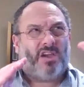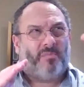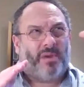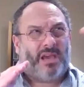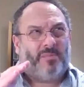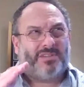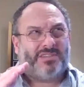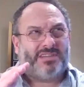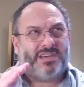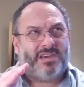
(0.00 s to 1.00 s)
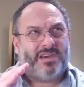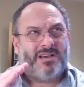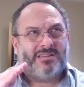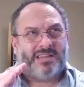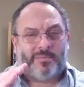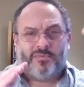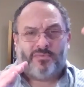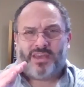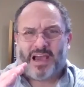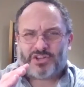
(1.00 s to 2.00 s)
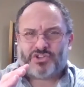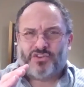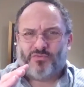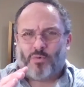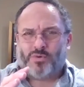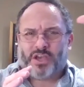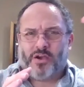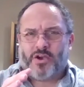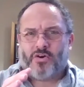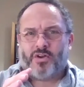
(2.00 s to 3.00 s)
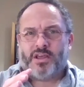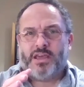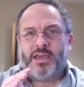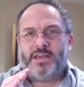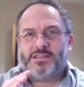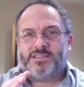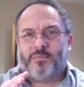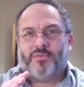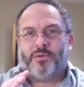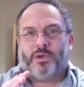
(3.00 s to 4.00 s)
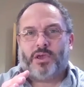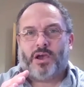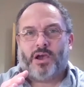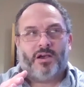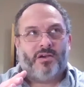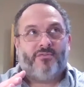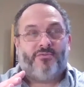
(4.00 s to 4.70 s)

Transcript: have been able to see some of the action of what was going on in some of the